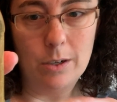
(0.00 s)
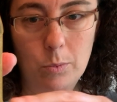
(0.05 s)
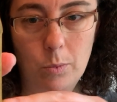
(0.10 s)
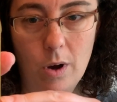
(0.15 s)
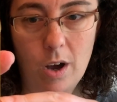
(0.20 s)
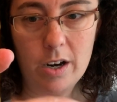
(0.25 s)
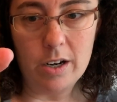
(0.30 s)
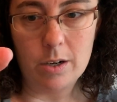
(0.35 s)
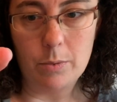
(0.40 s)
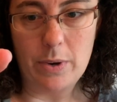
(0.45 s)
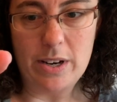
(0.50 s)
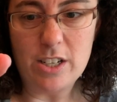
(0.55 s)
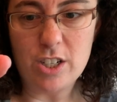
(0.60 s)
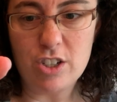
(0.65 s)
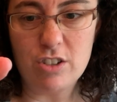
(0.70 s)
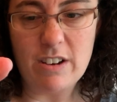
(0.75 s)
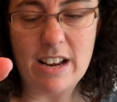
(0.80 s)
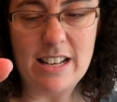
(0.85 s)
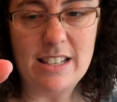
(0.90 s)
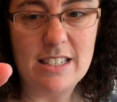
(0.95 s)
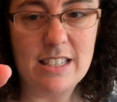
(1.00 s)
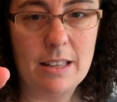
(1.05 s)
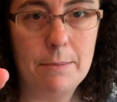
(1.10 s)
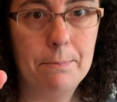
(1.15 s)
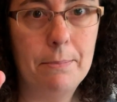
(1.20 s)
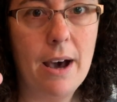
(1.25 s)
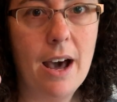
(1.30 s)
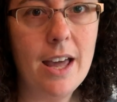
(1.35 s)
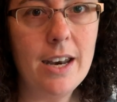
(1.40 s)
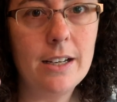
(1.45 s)
water went straight to the
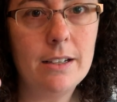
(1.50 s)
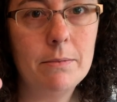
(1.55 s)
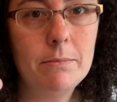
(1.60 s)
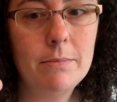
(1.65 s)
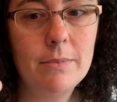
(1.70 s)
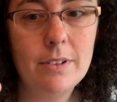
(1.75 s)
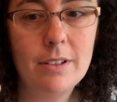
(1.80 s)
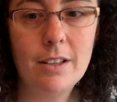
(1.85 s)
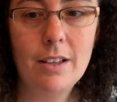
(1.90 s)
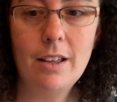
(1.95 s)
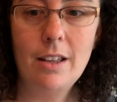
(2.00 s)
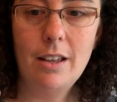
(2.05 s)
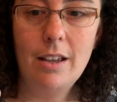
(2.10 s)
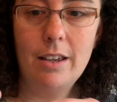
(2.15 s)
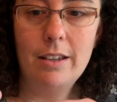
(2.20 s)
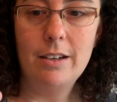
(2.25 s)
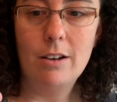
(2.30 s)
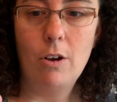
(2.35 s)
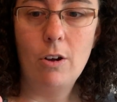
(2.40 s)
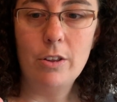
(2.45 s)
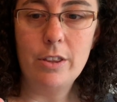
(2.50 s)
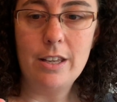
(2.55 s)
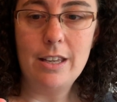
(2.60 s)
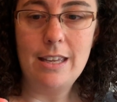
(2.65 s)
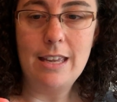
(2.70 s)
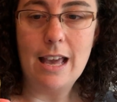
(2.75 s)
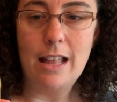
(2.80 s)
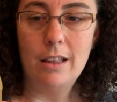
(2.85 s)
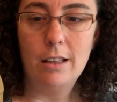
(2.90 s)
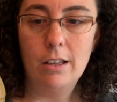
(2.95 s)
bottom and all the
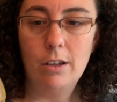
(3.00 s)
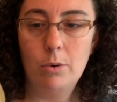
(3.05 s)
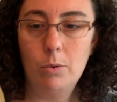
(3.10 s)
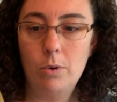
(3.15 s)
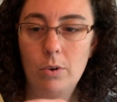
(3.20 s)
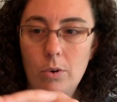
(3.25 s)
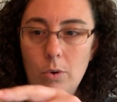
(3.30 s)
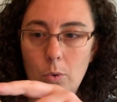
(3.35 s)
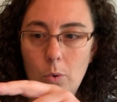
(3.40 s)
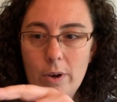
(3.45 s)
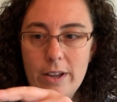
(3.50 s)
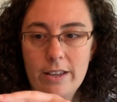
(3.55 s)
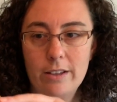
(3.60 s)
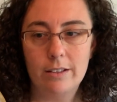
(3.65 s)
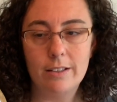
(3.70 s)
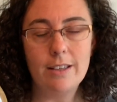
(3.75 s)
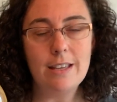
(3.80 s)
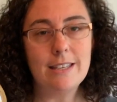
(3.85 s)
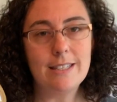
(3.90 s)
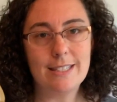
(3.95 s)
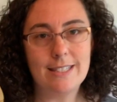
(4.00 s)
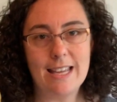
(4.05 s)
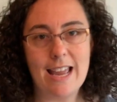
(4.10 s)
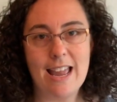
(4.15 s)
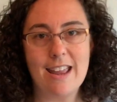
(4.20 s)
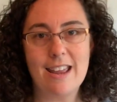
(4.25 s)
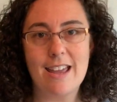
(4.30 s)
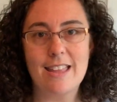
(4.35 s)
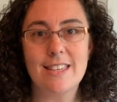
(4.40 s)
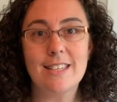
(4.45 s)
yellow oil is
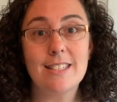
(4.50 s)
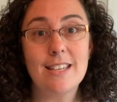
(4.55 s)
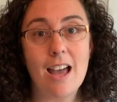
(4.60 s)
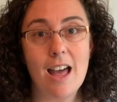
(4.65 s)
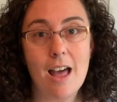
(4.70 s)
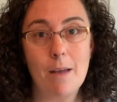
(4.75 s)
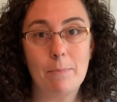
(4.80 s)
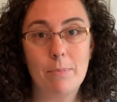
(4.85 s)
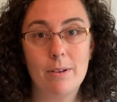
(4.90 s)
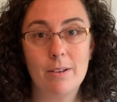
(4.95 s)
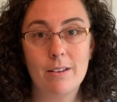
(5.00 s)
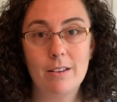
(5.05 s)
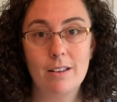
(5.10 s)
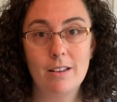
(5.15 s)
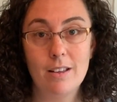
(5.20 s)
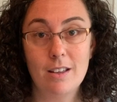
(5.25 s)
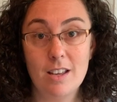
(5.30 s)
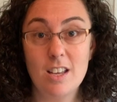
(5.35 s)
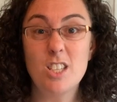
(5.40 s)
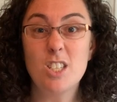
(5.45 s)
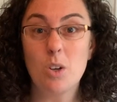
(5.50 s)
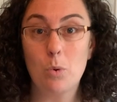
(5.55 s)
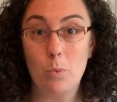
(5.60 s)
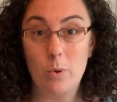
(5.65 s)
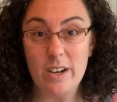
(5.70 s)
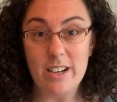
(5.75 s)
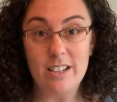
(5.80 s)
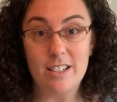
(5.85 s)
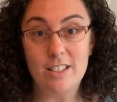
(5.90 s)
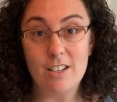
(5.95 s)
staying at the top. So we're
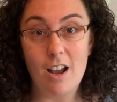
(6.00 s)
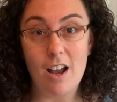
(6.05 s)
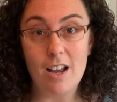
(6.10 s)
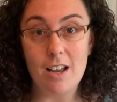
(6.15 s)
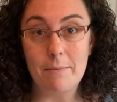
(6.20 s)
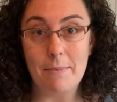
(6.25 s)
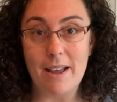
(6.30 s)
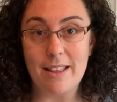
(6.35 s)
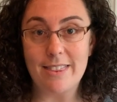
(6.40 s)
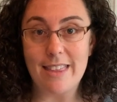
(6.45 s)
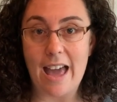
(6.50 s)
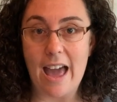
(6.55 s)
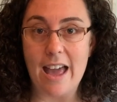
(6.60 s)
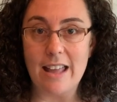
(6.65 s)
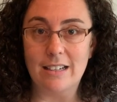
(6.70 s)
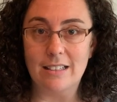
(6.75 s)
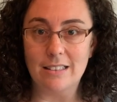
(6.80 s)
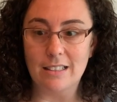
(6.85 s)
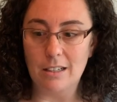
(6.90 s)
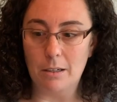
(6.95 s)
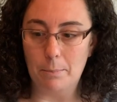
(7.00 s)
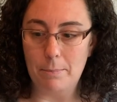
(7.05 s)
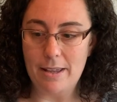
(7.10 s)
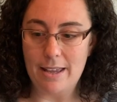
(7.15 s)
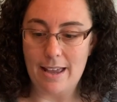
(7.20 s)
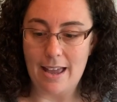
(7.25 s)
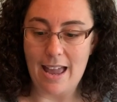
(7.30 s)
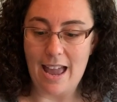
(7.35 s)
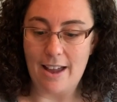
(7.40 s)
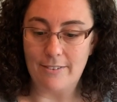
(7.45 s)
going to talk about that in a little
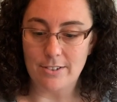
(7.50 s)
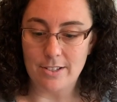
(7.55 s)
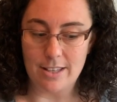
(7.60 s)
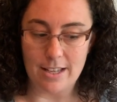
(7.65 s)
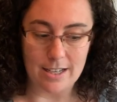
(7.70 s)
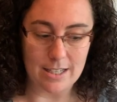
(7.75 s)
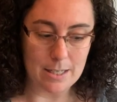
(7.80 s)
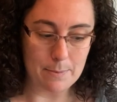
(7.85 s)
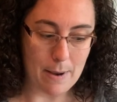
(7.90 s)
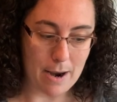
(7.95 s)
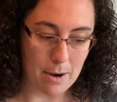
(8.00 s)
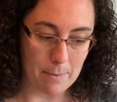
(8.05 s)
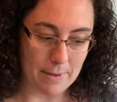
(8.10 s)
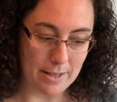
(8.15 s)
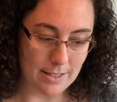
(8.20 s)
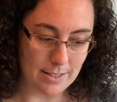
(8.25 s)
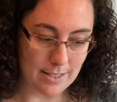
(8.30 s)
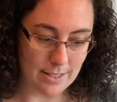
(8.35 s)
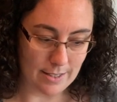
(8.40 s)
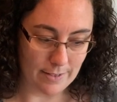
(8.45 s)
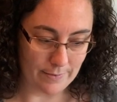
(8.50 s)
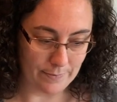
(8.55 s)
bit after the experiment.